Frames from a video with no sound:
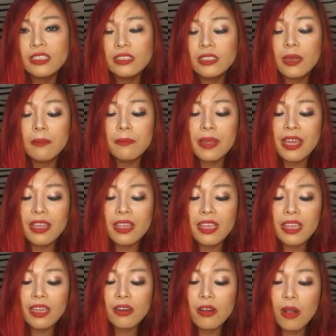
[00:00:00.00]

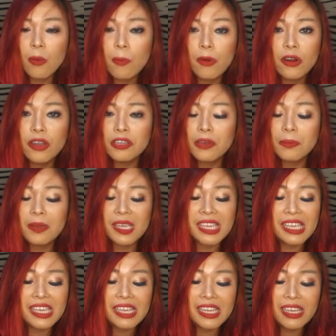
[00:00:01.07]
sunbathing and all, put on your
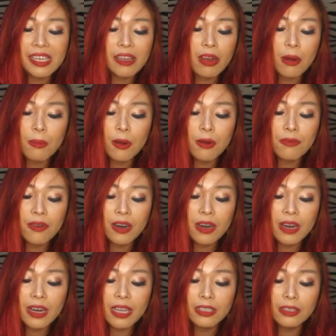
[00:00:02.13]
bikini, come over.
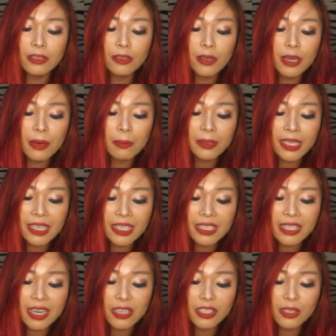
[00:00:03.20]
And turnip lady's
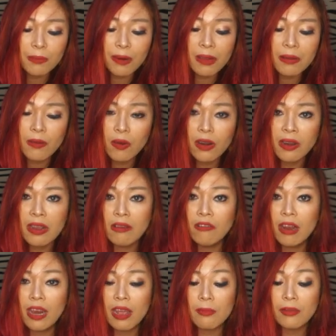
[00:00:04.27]
there. She's probably wondering
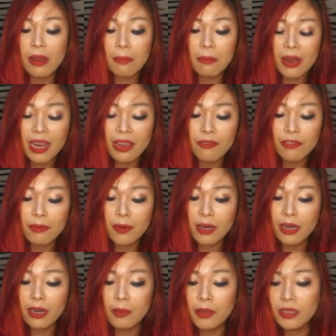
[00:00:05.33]
why I'm not buying from
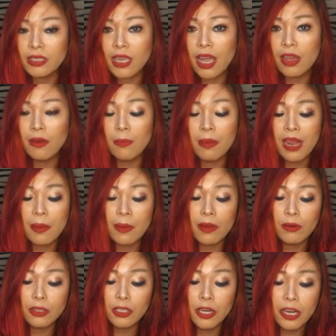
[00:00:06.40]
her, because I don't buy my own